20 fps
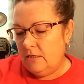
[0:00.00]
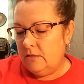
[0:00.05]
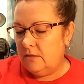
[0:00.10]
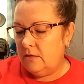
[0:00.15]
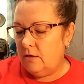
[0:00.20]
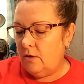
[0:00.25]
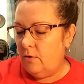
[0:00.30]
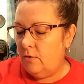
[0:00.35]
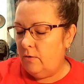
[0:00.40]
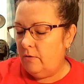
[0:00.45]

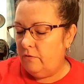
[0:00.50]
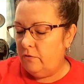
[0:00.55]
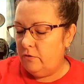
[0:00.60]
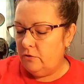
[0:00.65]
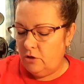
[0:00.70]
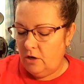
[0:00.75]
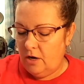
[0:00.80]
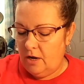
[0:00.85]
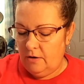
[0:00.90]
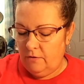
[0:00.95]
So if you're
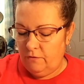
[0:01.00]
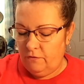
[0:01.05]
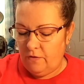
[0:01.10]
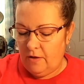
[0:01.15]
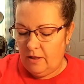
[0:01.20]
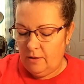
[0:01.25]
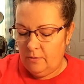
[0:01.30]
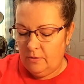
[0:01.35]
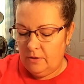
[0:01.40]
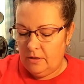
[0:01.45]
trying to
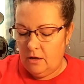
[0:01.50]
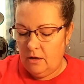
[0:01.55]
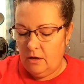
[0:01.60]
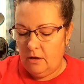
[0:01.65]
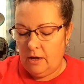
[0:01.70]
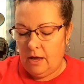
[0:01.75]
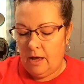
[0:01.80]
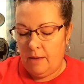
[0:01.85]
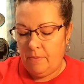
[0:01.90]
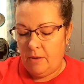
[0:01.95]
follow
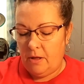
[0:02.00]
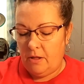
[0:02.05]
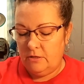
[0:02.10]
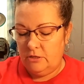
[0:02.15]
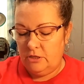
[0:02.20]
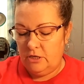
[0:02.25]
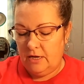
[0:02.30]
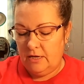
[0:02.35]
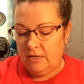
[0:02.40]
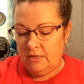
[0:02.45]
along, I
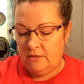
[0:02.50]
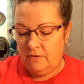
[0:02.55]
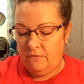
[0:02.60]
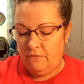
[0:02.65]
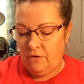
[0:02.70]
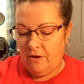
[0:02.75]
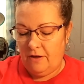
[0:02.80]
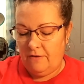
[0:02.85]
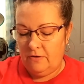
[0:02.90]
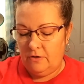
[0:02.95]
apologize
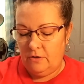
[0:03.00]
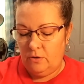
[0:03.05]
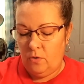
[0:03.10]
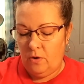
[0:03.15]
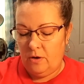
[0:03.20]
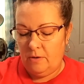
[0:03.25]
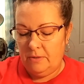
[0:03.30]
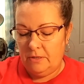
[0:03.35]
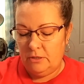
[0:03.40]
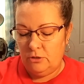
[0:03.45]
if you're having
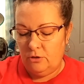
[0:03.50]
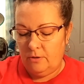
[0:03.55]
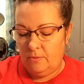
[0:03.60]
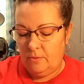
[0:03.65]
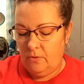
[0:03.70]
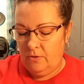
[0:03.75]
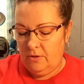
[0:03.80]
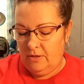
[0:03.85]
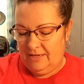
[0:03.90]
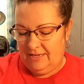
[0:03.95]
quite a bit of
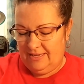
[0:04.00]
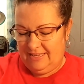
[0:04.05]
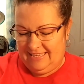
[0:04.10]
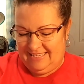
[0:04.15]
trouble.